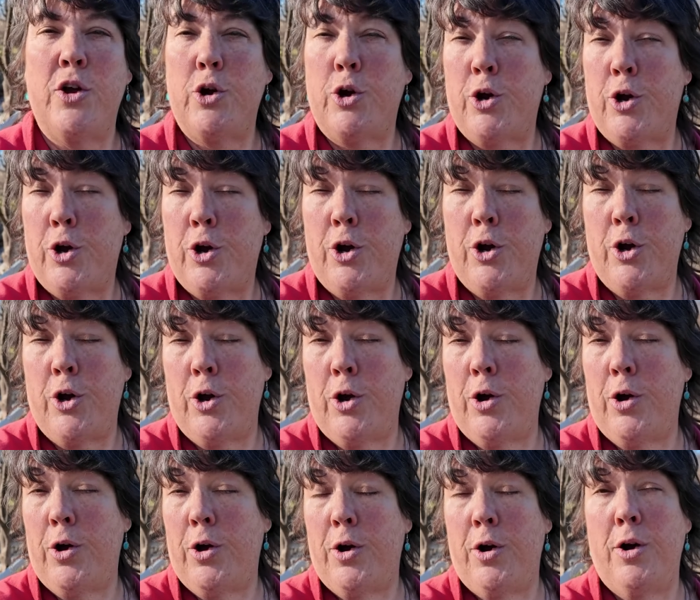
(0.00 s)

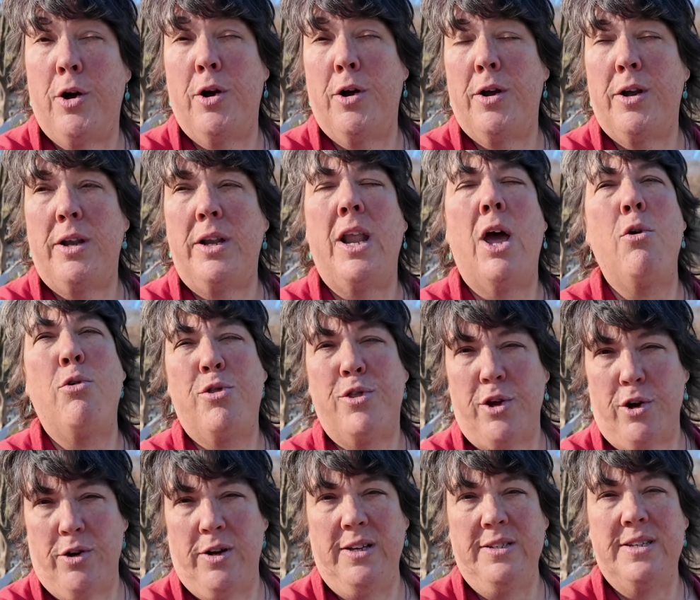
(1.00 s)
low
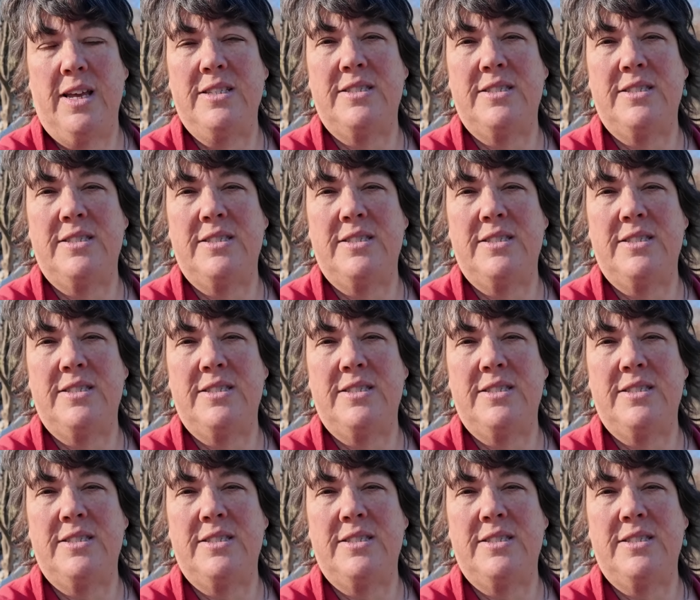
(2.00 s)
30s.